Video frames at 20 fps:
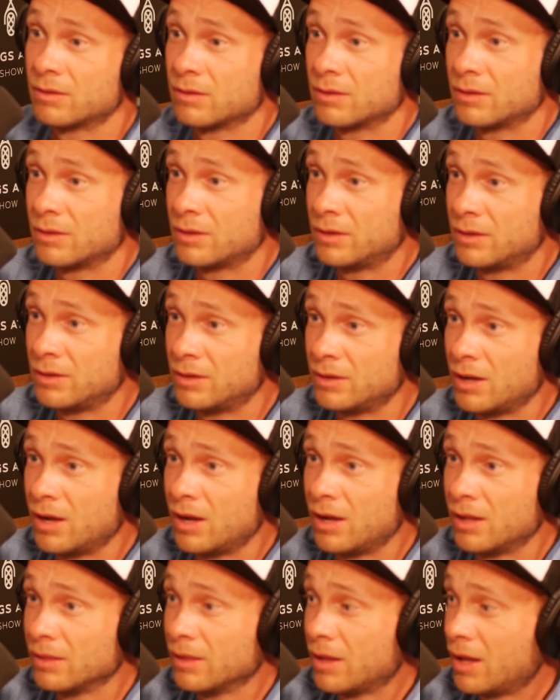Thanks for having me.
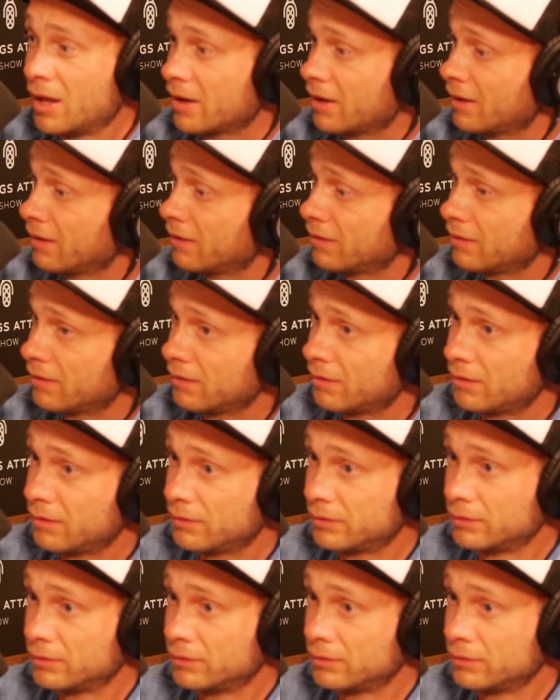I was stoked.